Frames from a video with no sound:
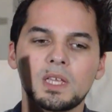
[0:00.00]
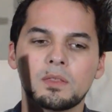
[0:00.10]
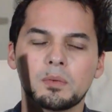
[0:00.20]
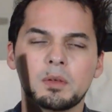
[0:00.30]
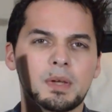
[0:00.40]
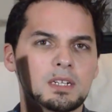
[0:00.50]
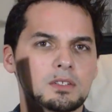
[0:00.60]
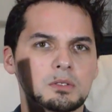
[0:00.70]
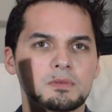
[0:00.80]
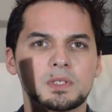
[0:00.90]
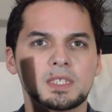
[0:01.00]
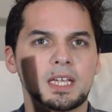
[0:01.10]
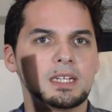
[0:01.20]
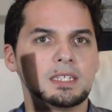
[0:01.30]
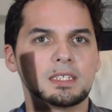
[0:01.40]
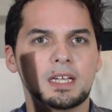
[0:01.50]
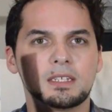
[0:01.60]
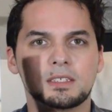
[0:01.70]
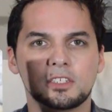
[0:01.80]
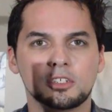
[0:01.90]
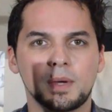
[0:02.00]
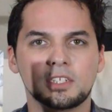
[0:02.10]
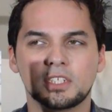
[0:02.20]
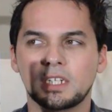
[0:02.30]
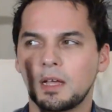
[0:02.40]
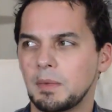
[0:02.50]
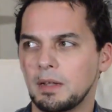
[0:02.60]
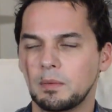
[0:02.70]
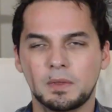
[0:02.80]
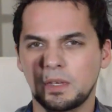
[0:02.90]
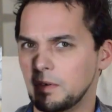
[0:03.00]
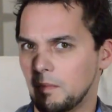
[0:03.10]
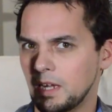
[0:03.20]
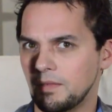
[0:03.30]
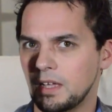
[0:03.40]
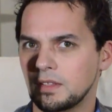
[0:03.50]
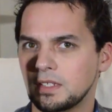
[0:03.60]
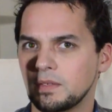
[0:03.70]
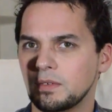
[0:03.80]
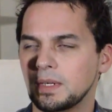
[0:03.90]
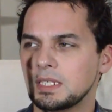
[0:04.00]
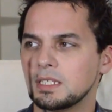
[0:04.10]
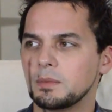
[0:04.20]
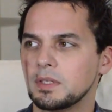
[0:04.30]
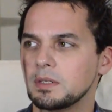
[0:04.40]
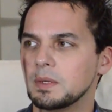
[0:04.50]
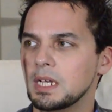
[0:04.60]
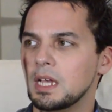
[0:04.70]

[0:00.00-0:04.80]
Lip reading: The Three of Pentacles reverse can indicate a situation, I think we might have had this even recently with you,